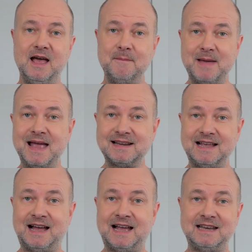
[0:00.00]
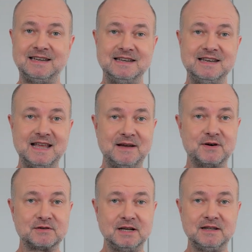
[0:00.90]
Mankind
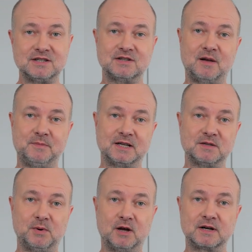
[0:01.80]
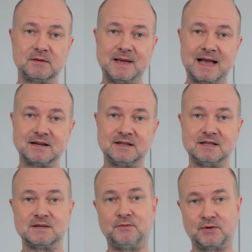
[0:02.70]
never really stopped exploring
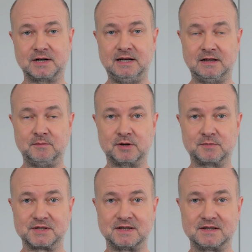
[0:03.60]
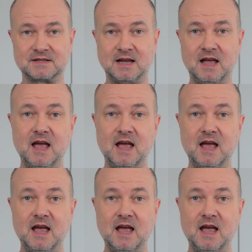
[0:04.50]
magnetism for healing purposes.